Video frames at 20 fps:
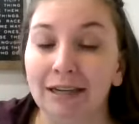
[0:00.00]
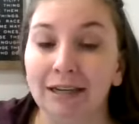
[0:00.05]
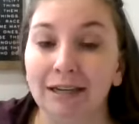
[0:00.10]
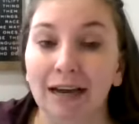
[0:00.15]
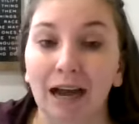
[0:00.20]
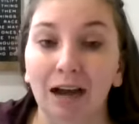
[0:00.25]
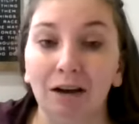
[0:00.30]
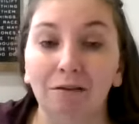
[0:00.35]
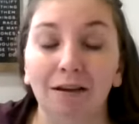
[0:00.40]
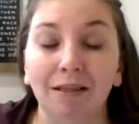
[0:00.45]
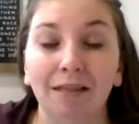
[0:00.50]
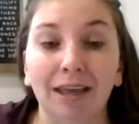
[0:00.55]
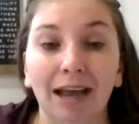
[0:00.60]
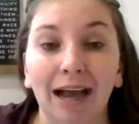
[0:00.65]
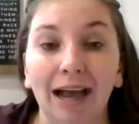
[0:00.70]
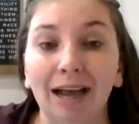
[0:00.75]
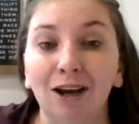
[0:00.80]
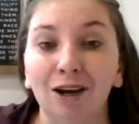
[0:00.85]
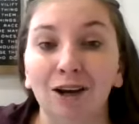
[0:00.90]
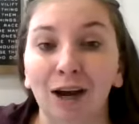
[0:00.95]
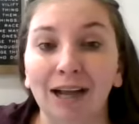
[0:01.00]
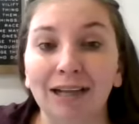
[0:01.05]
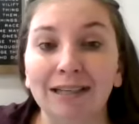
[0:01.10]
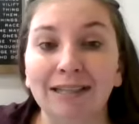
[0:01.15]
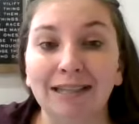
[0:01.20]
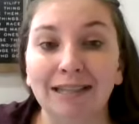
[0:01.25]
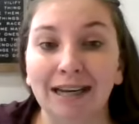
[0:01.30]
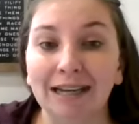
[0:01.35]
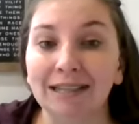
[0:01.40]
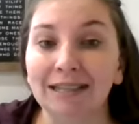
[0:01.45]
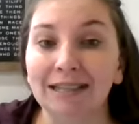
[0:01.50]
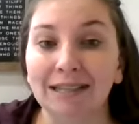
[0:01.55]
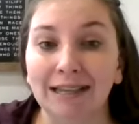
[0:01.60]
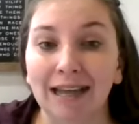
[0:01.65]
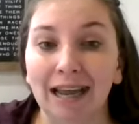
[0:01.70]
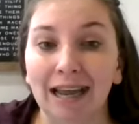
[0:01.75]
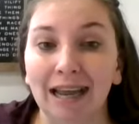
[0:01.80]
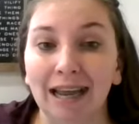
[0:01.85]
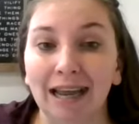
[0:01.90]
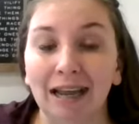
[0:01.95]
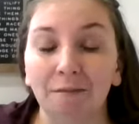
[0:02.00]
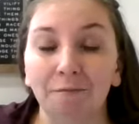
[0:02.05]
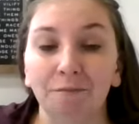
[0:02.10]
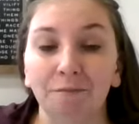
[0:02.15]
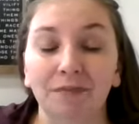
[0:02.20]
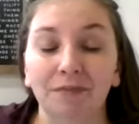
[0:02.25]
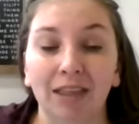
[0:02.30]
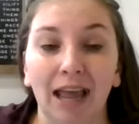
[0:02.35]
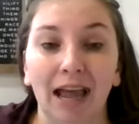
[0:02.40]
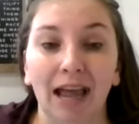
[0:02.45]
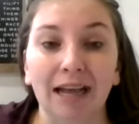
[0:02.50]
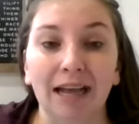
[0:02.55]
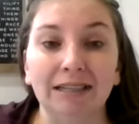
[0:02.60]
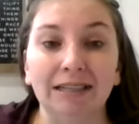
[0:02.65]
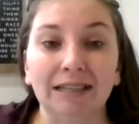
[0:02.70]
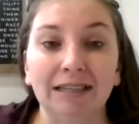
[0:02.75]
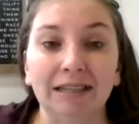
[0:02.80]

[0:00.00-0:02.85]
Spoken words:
Now, the IRS does say that